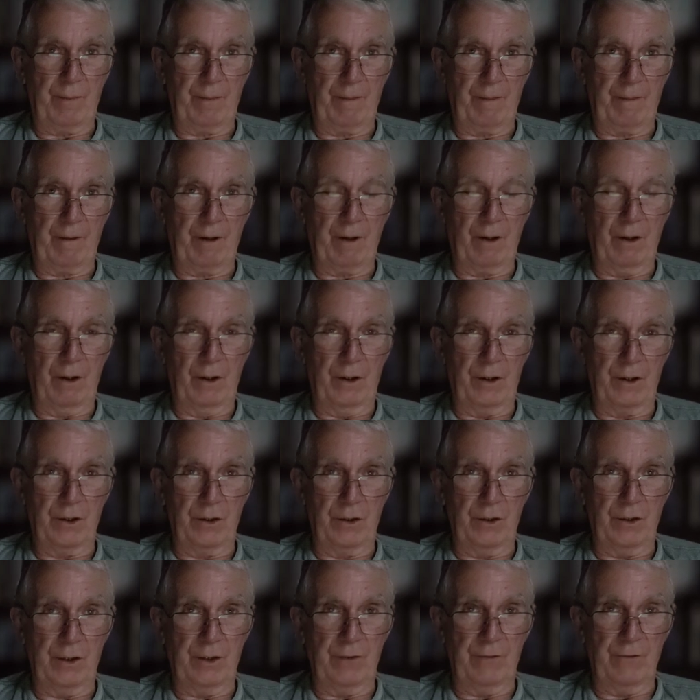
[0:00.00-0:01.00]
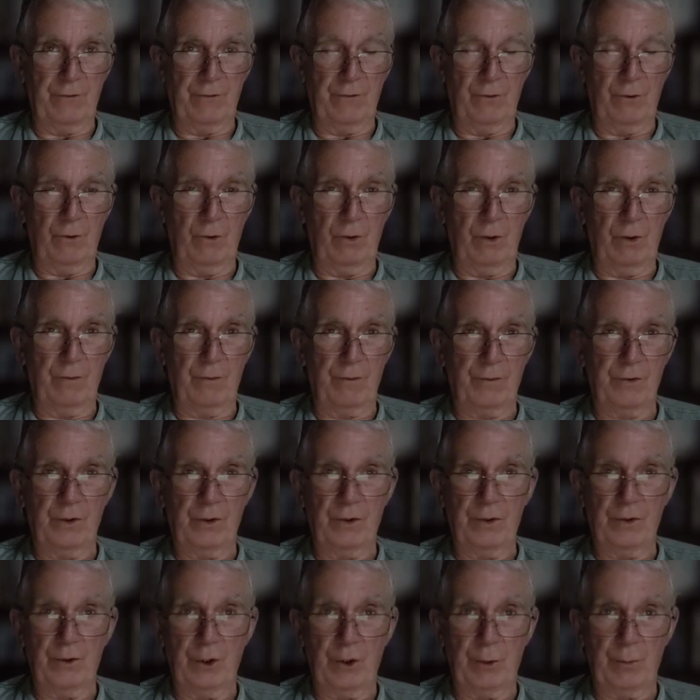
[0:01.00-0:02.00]
iodine for
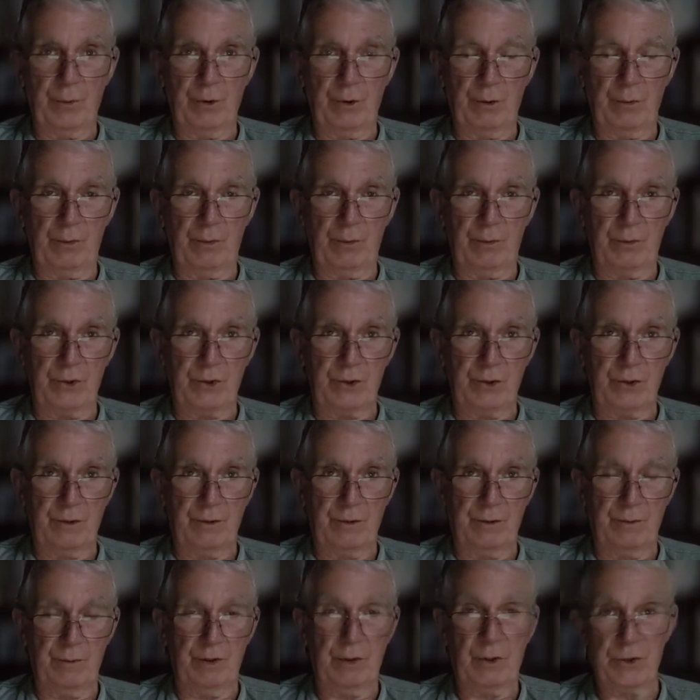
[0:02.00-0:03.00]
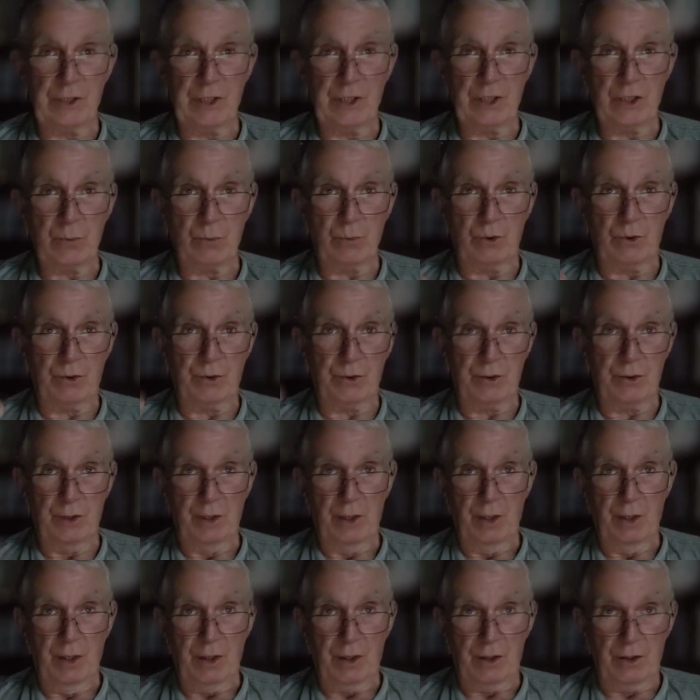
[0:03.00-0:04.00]
thyroid problems, because that's what
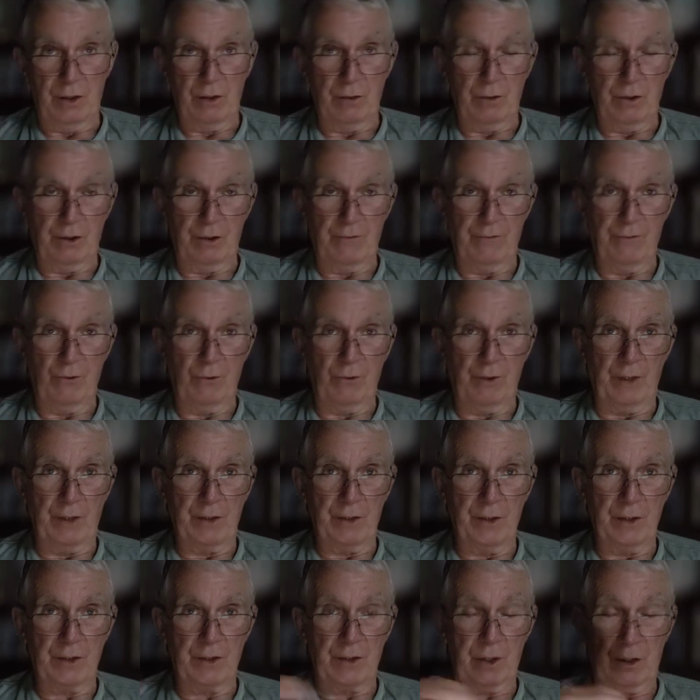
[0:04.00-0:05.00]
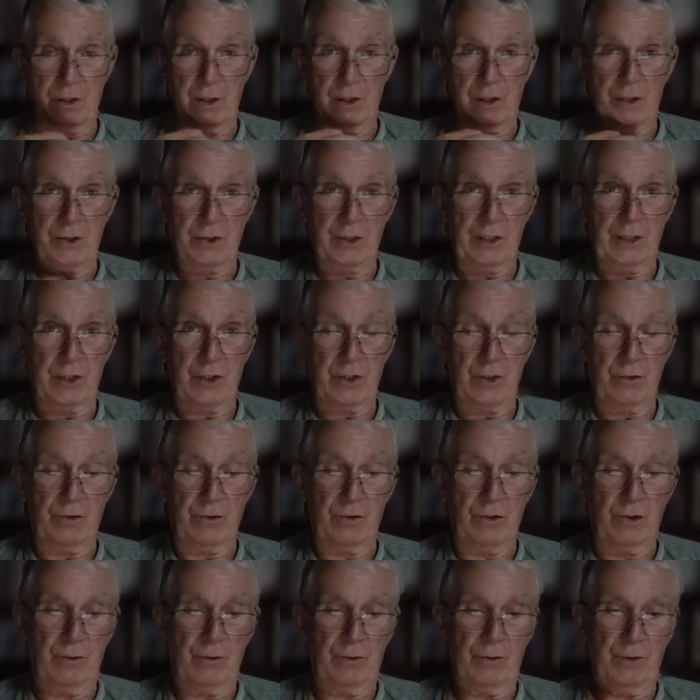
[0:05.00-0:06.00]
nuclear fallout does. It attacks your
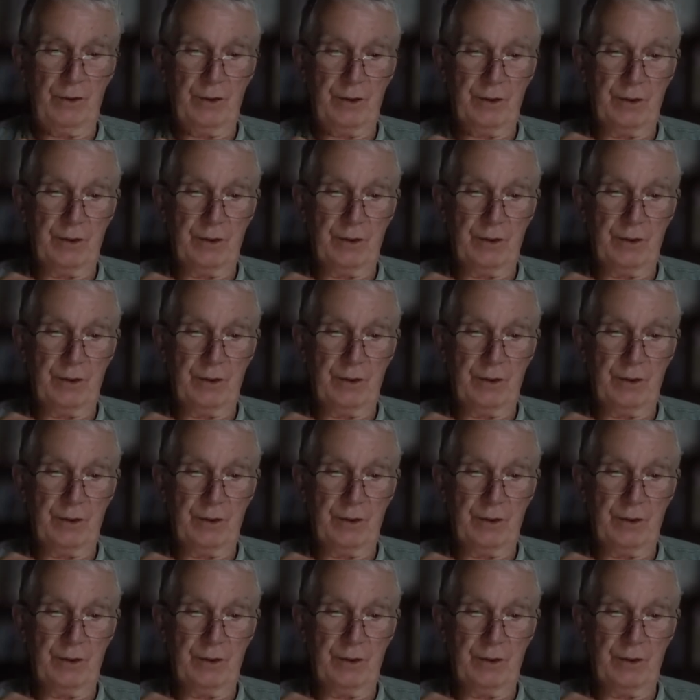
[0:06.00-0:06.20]
thyroid.